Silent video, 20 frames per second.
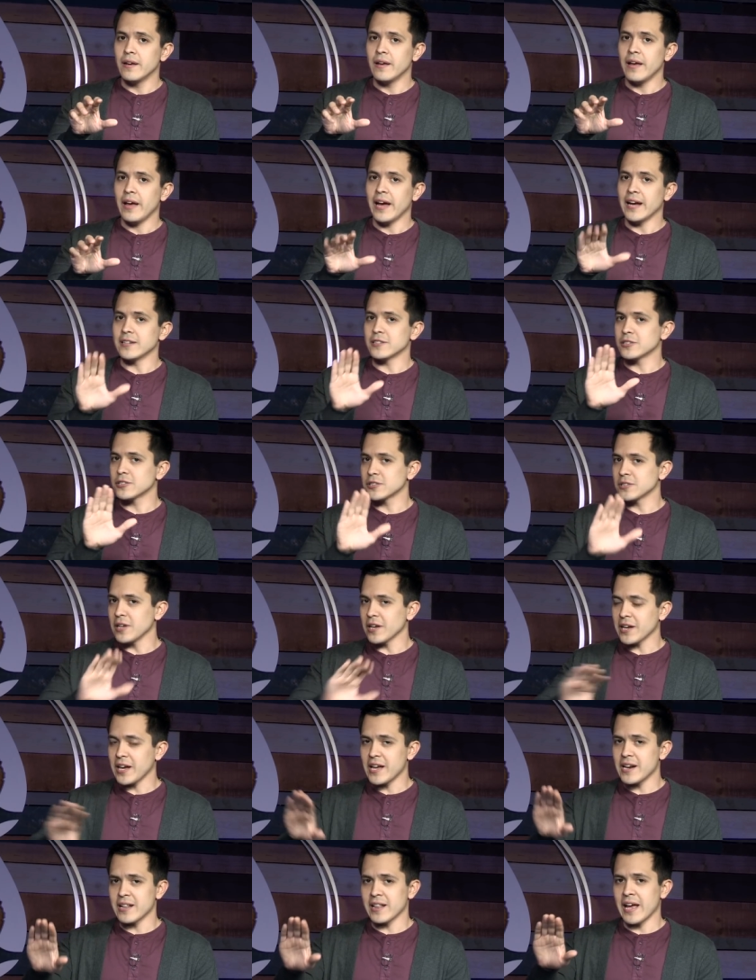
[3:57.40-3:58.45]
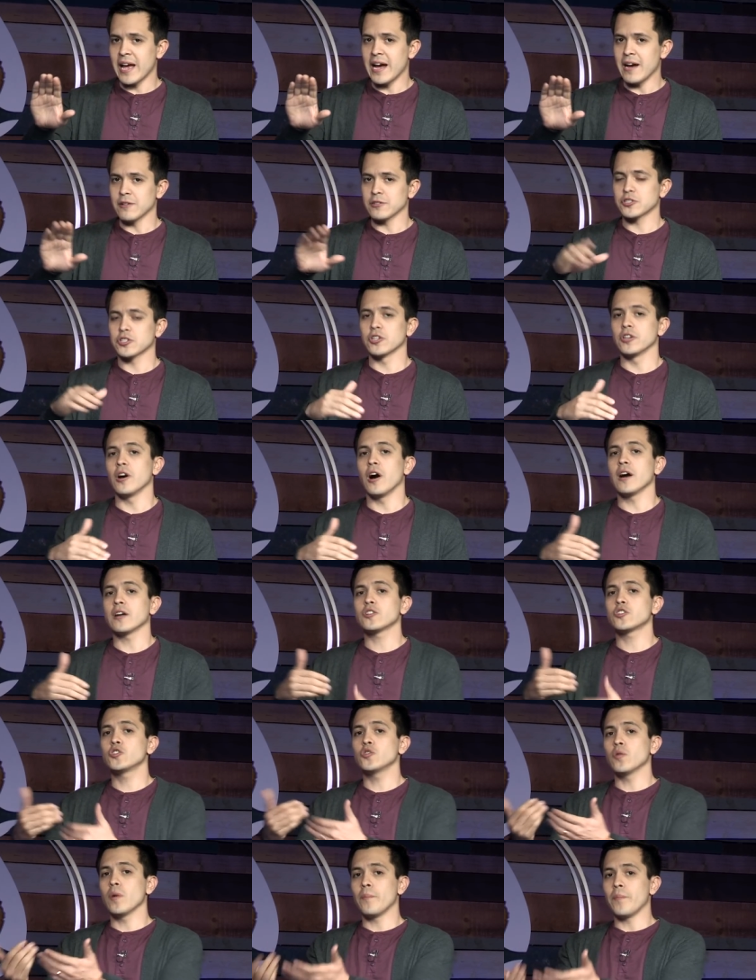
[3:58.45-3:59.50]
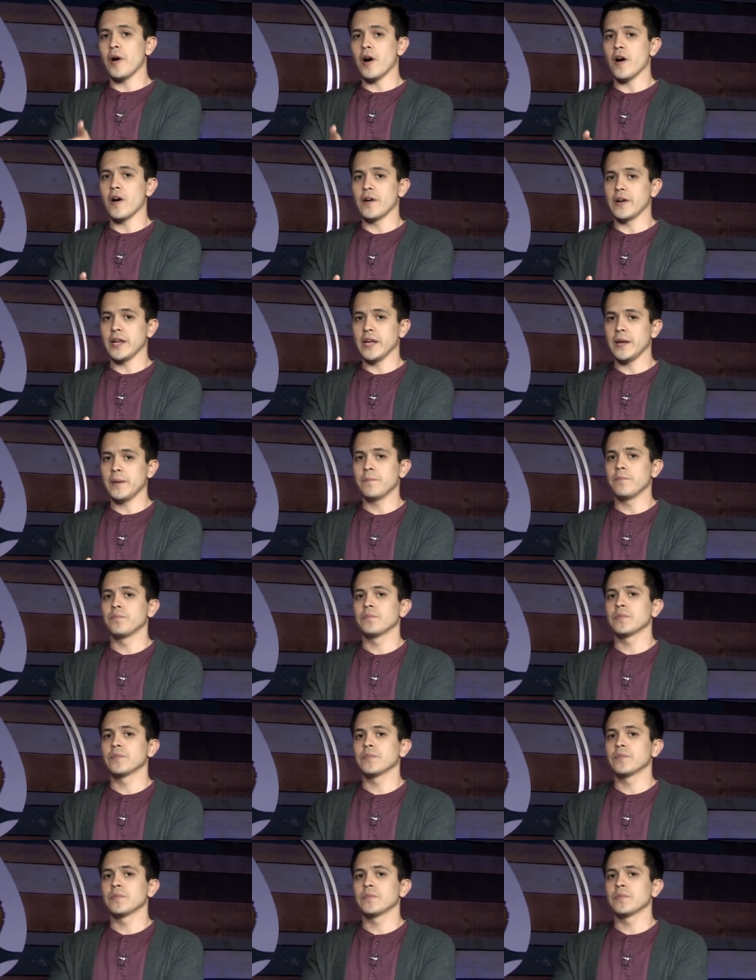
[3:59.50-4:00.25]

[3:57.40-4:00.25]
had snuck out of the house, gone to a party,